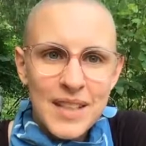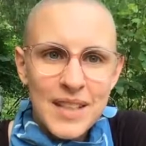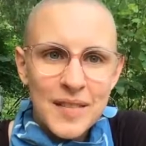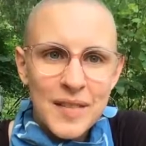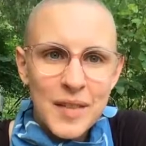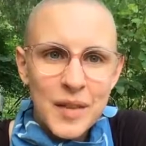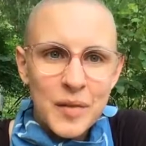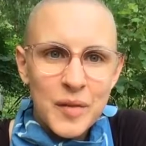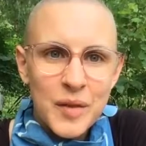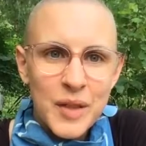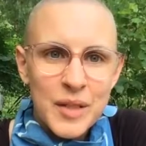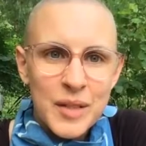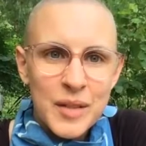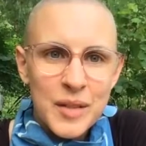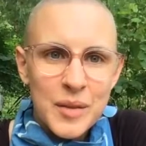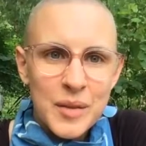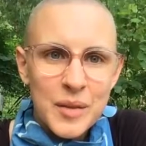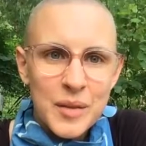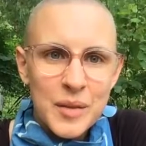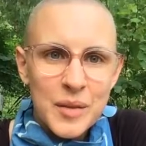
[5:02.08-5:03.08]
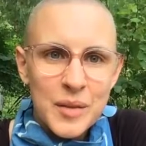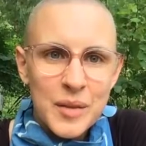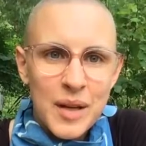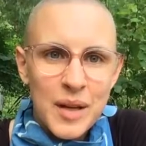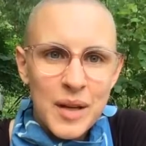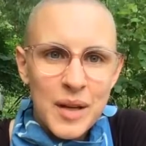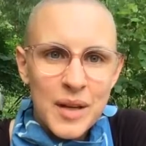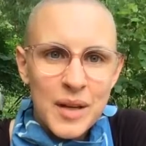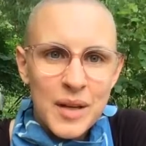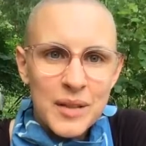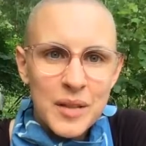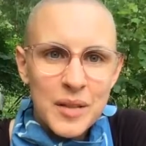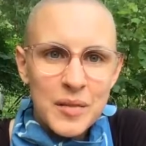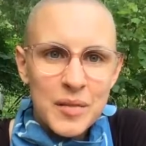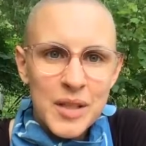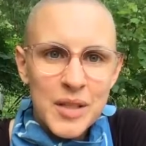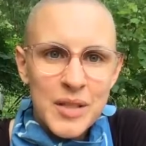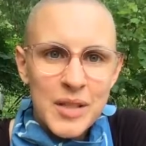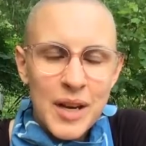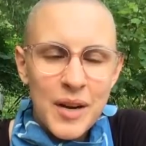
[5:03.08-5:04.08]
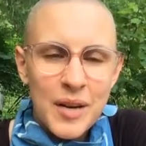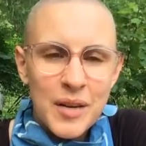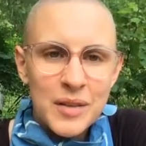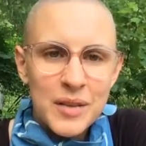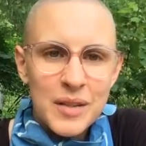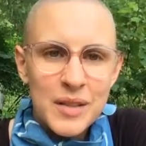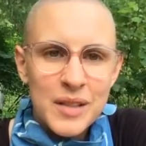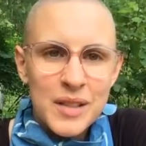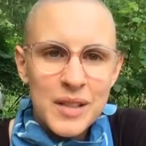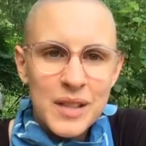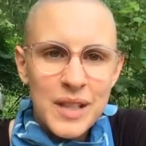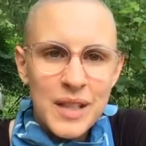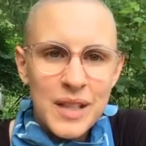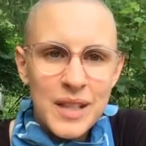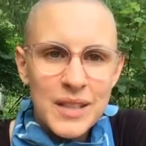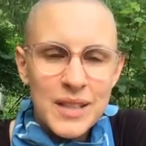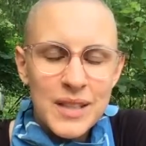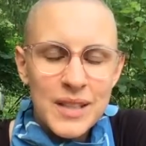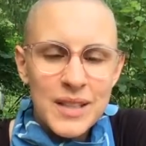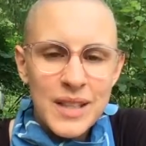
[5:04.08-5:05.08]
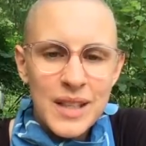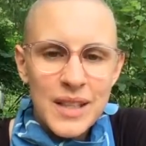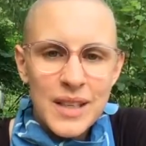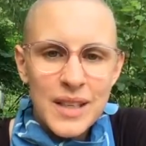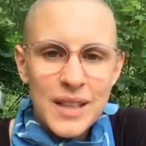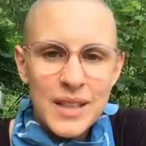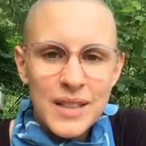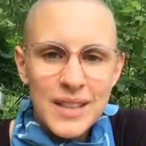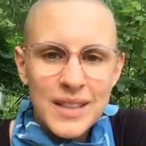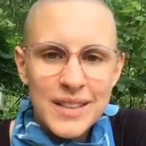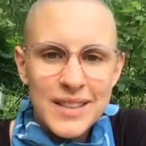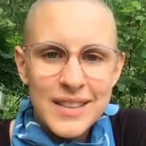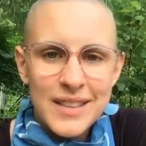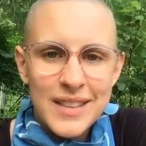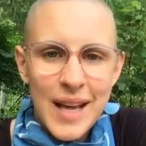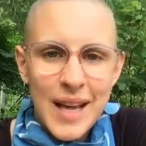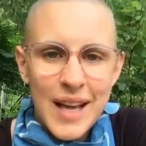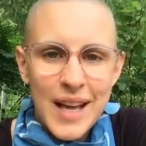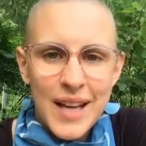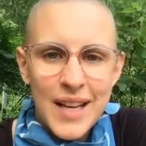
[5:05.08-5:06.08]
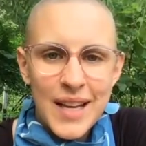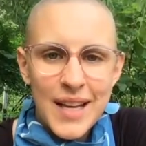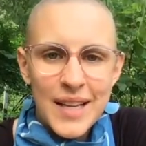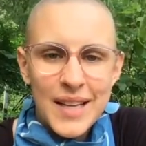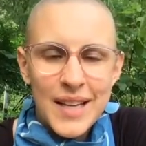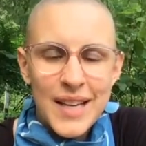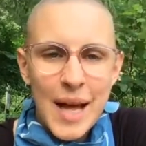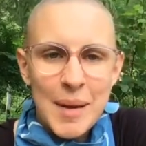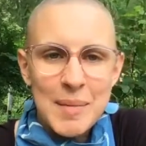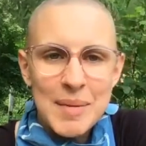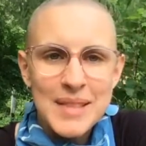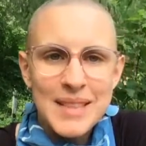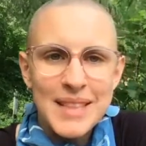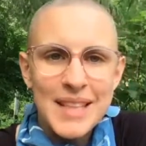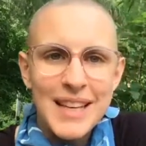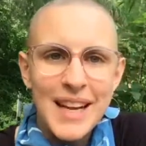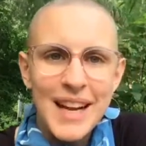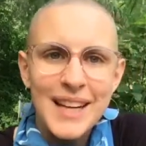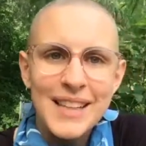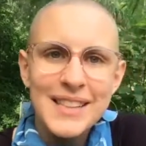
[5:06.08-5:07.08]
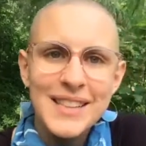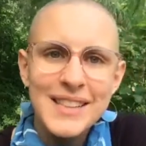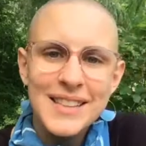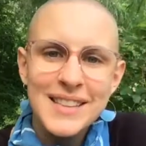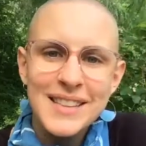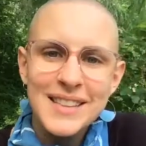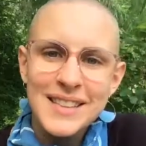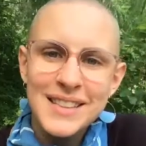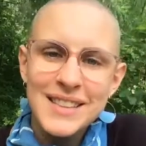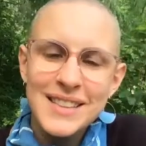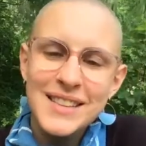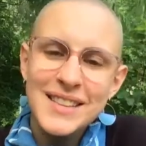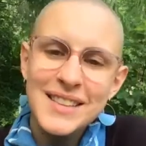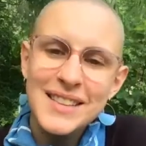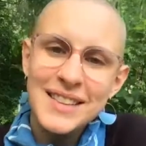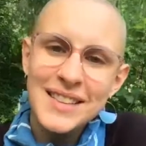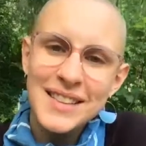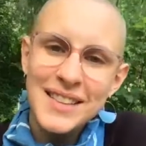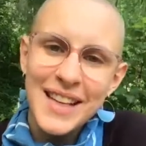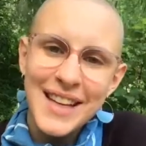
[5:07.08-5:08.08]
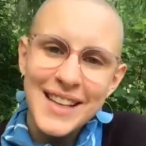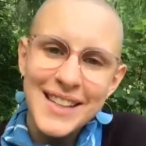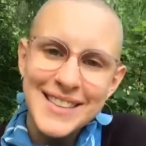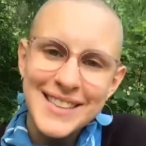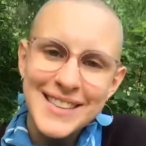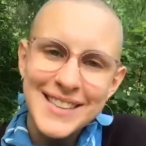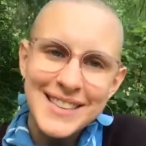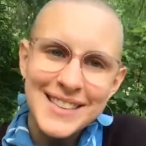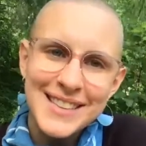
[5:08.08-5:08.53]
feel free to reach out, and happy to connect. Thanks.